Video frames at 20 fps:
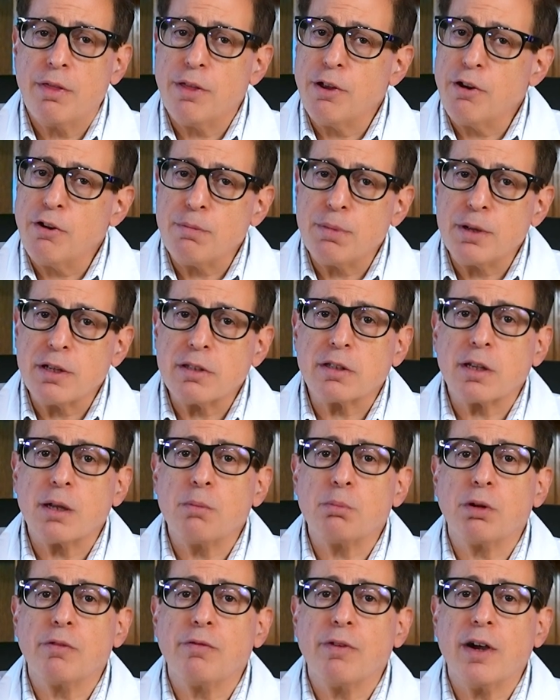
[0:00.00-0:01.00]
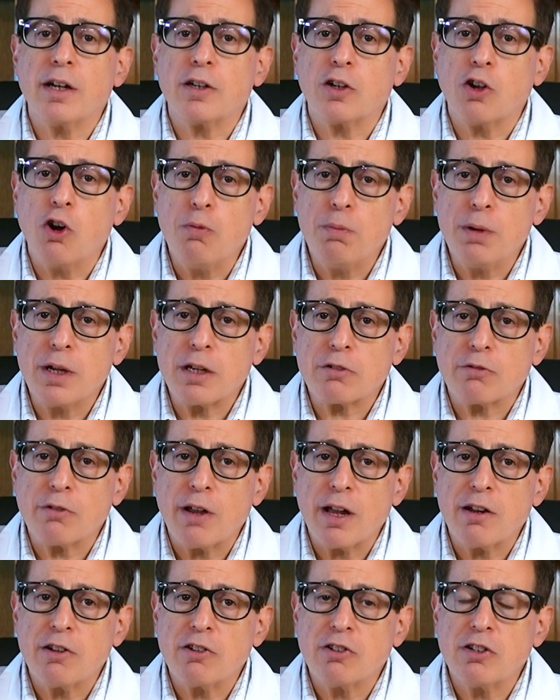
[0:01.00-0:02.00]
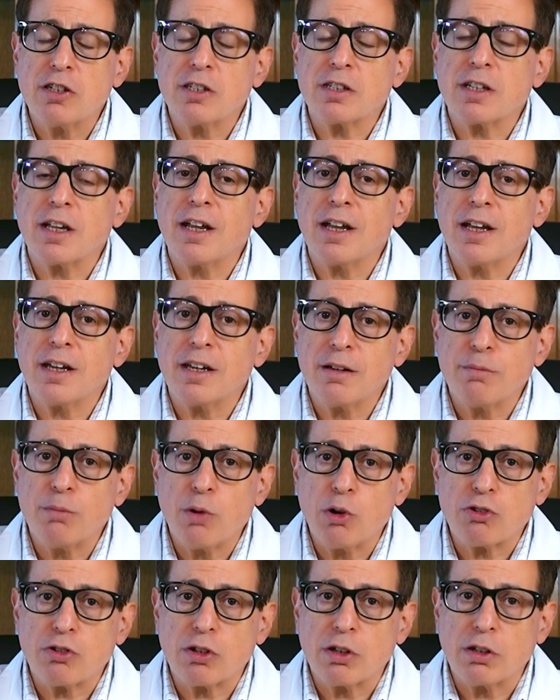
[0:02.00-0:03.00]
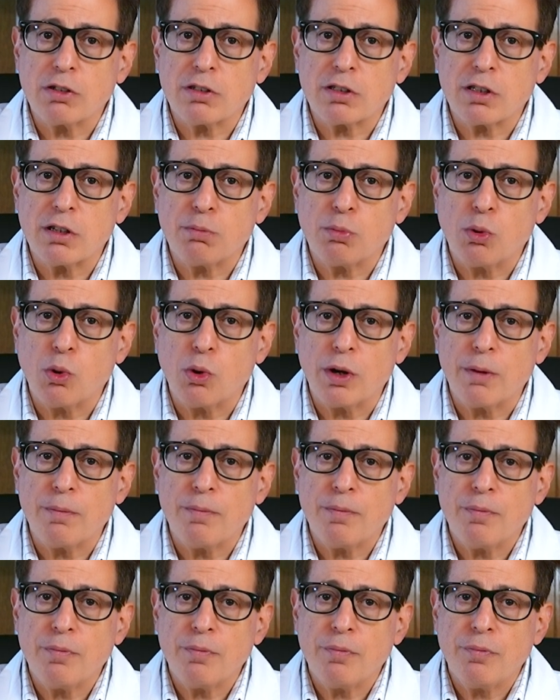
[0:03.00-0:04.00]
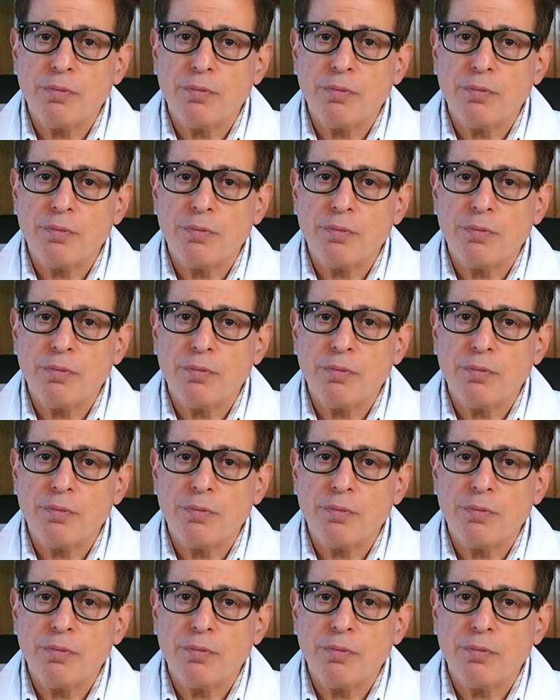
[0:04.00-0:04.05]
Therapists can provide coping strategies and emotional support.